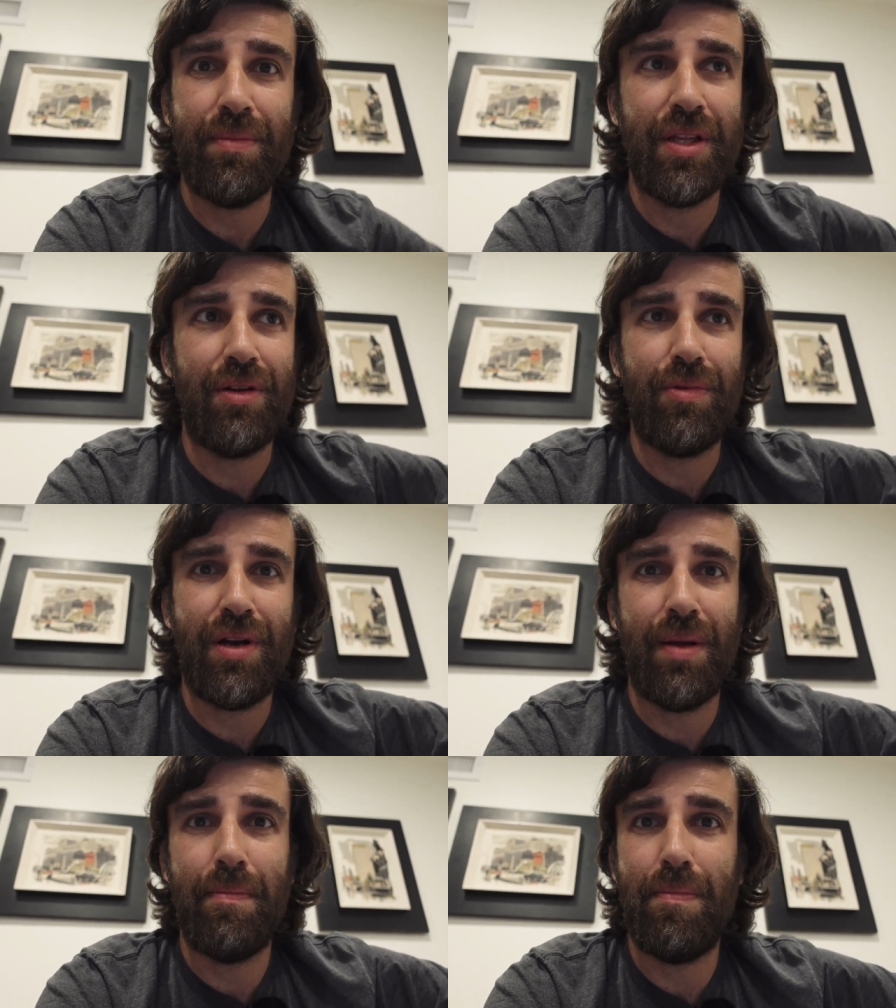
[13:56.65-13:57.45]
I mean, there
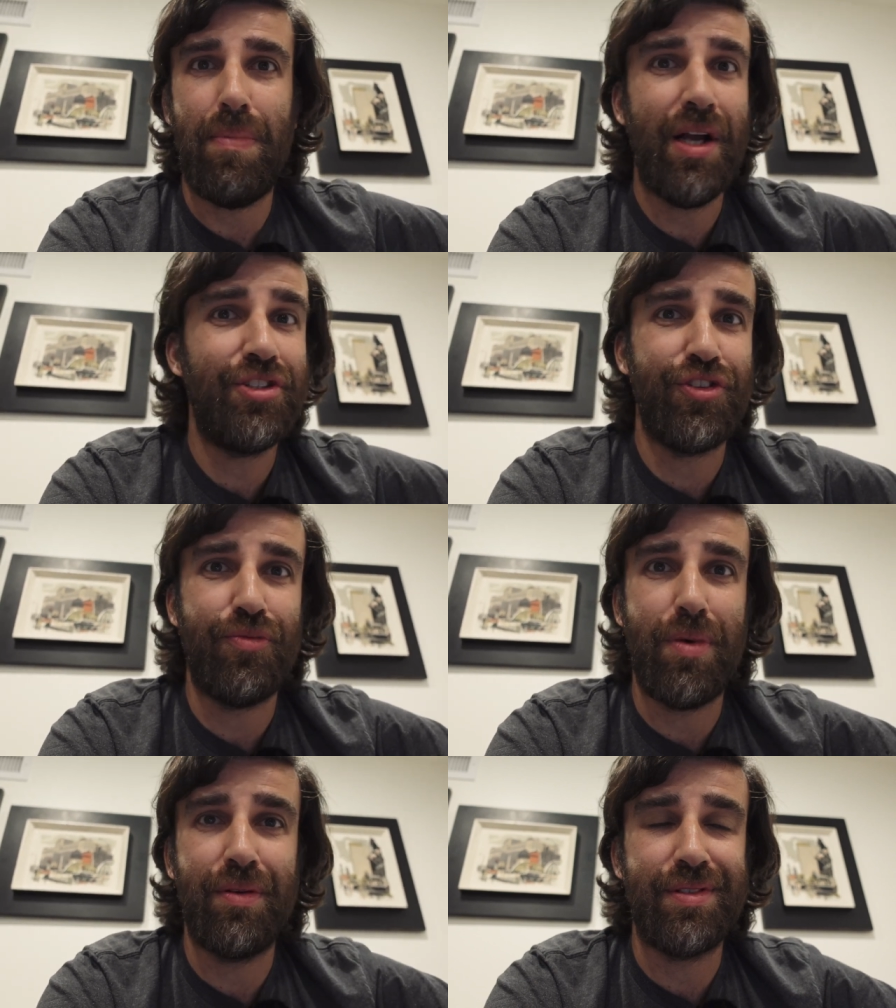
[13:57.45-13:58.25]
were a bunch of
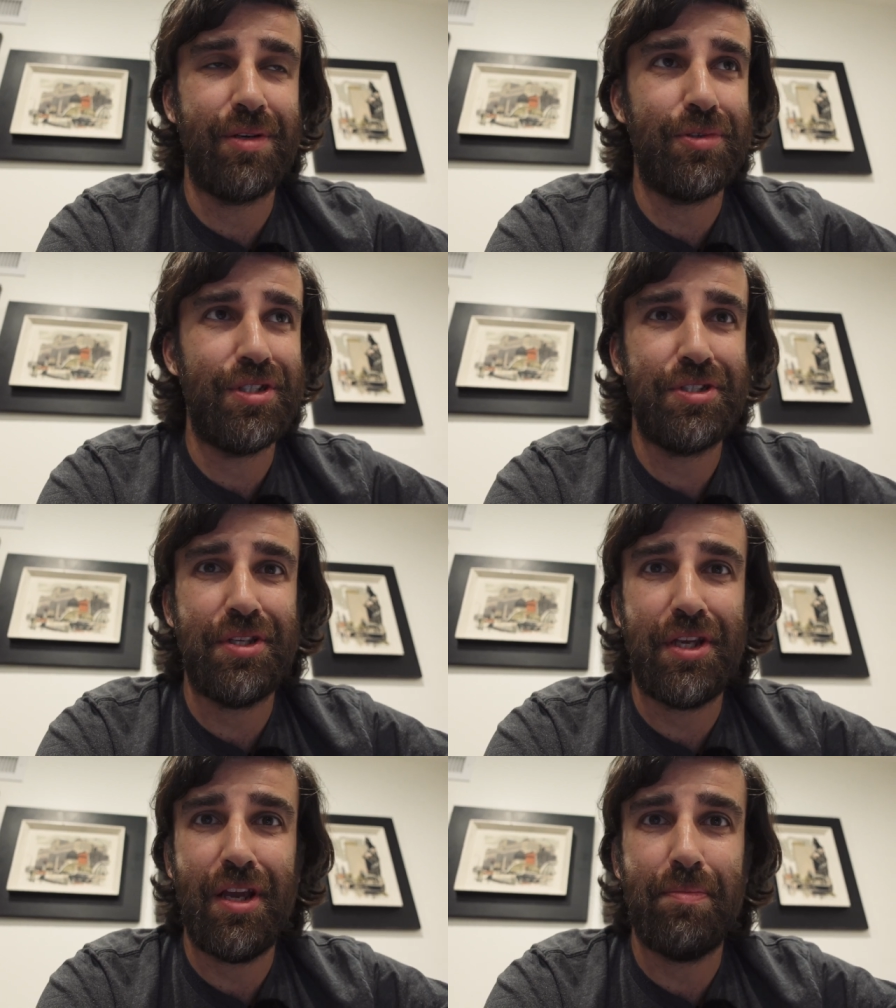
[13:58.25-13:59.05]
boats. I was just
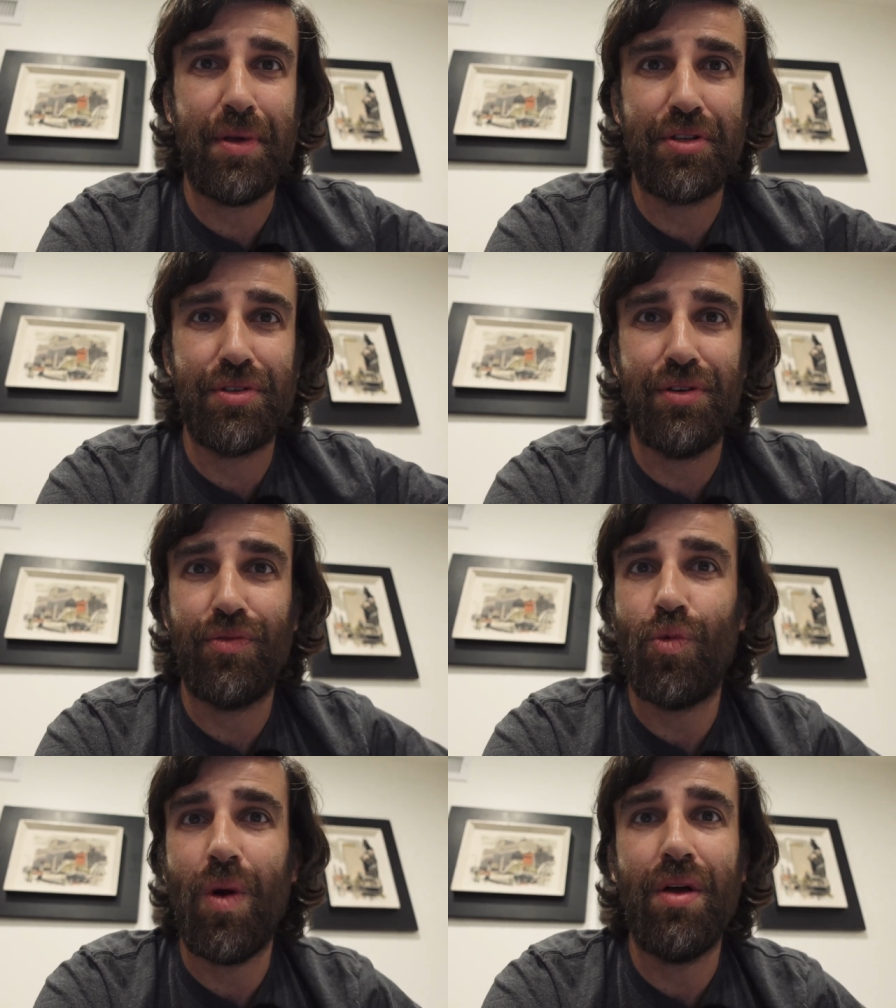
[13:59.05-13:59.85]
taking a picture
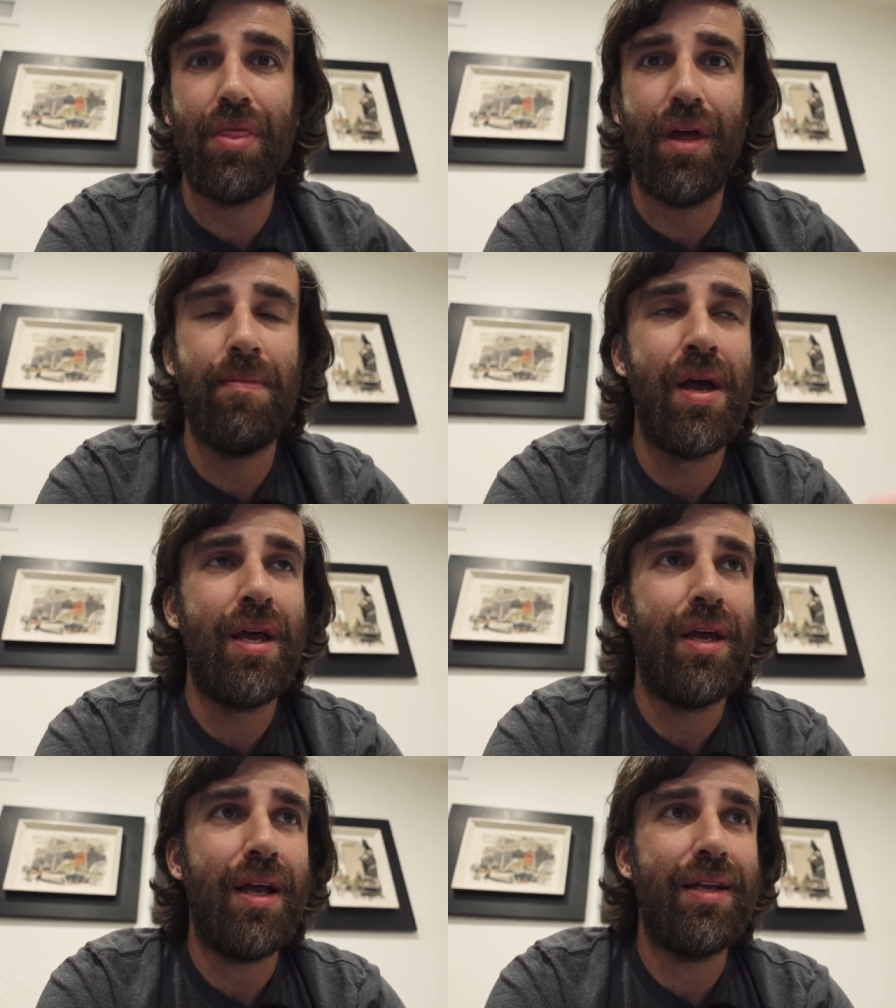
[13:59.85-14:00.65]
of one of them,
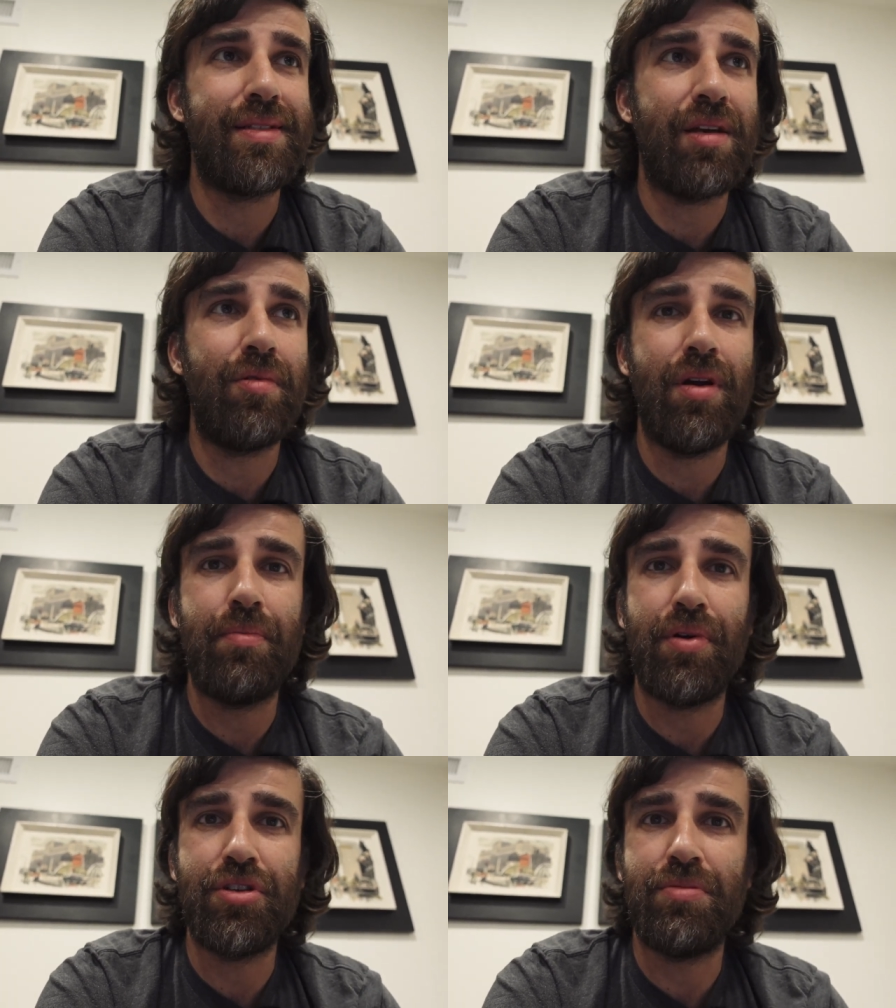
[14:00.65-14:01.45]
and someone
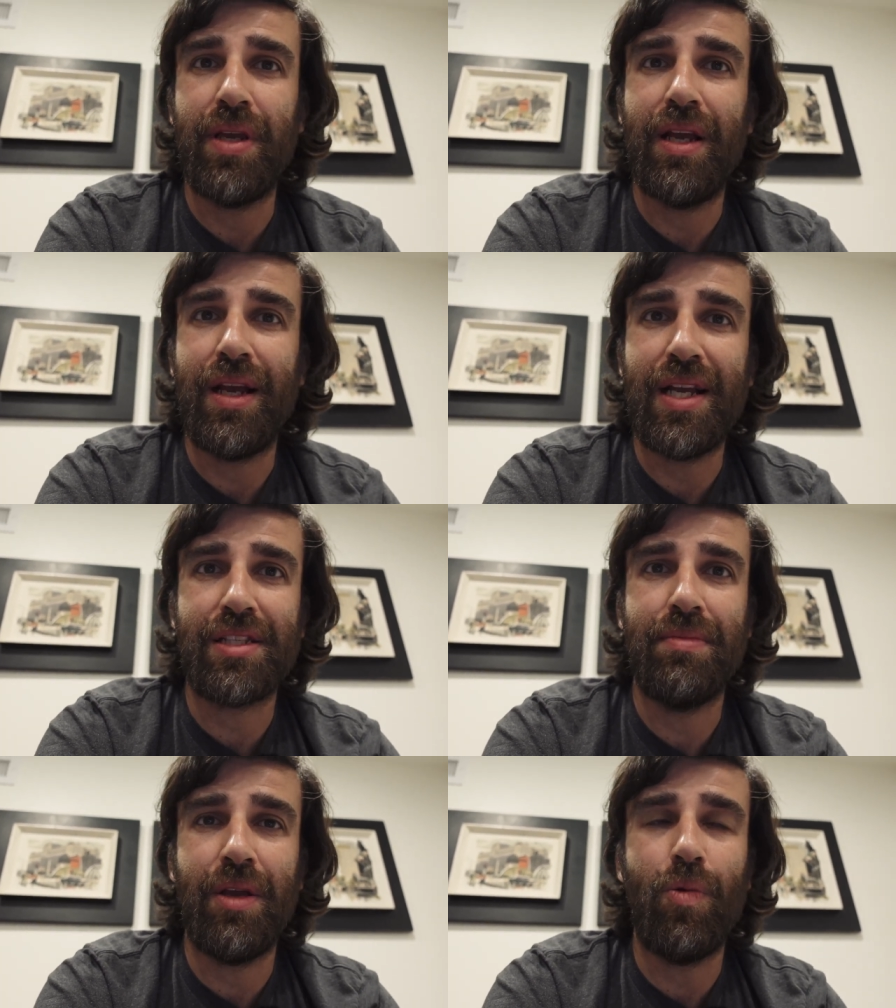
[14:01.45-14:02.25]
approached me and
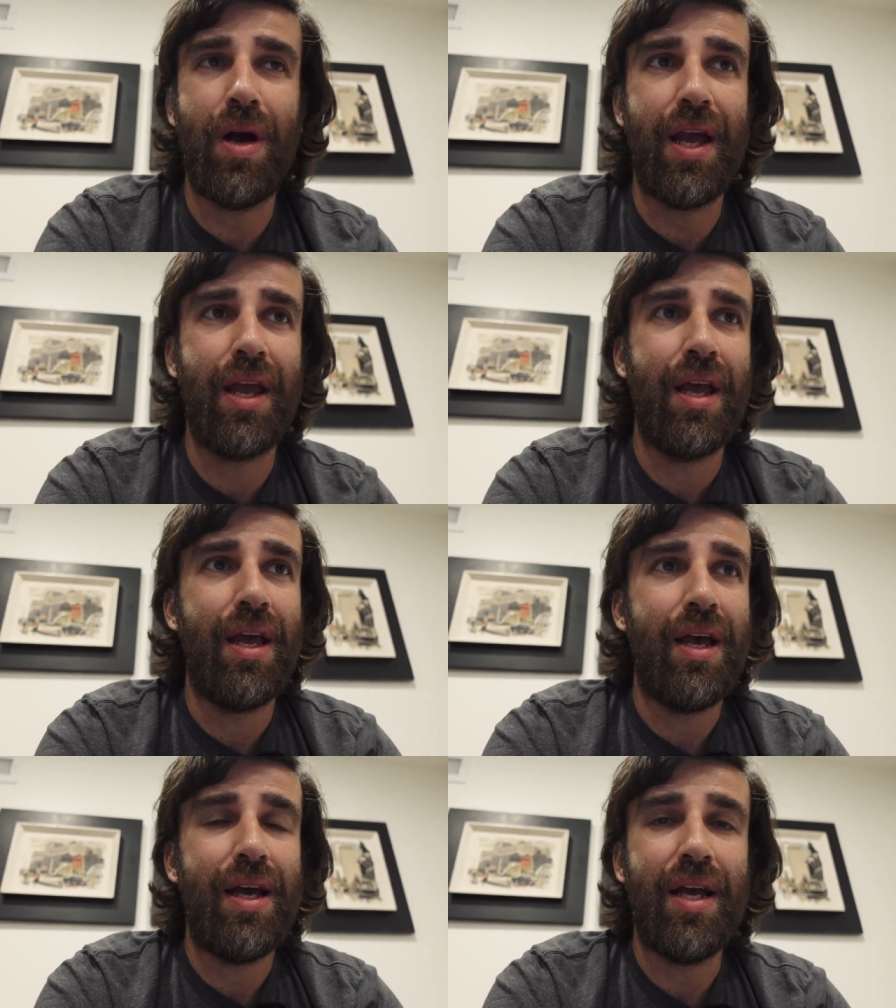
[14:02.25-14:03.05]
asked me why
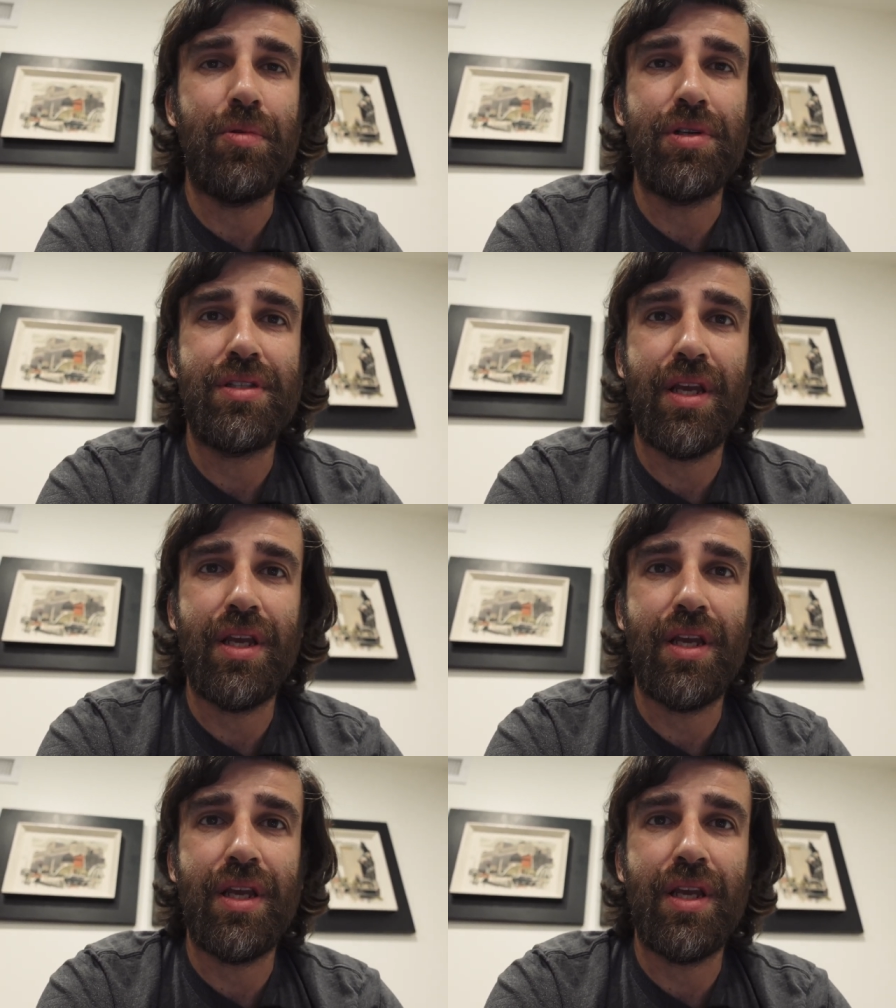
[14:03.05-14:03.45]
I was